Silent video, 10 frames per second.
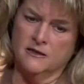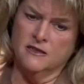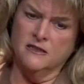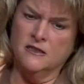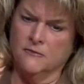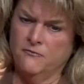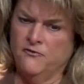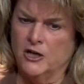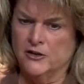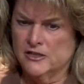the
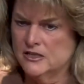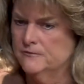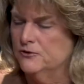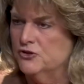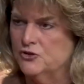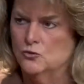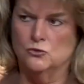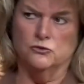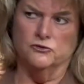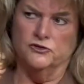various different
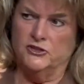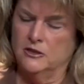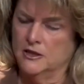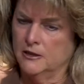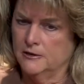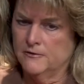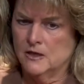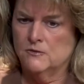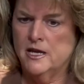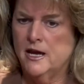schools uh,
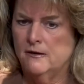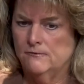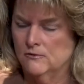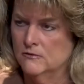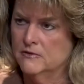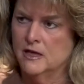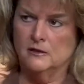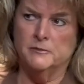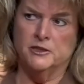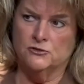that we have,
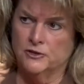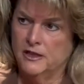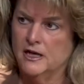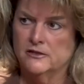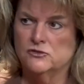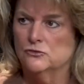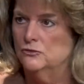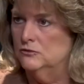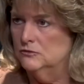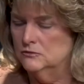elementary, high
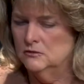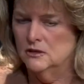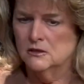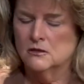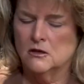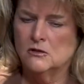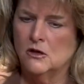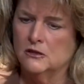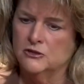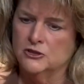school, uh, our
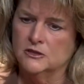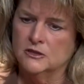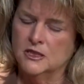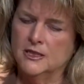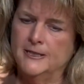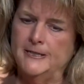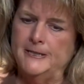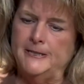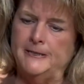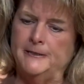colleges,
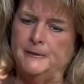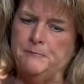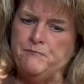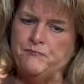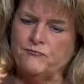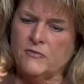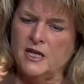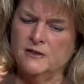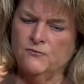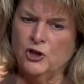um,
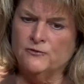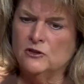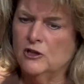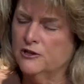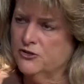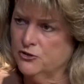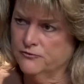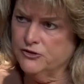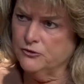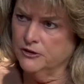involved in a lot of
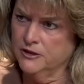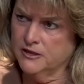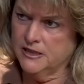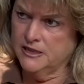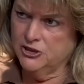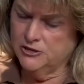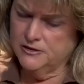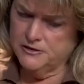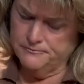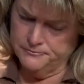service
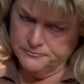organizations.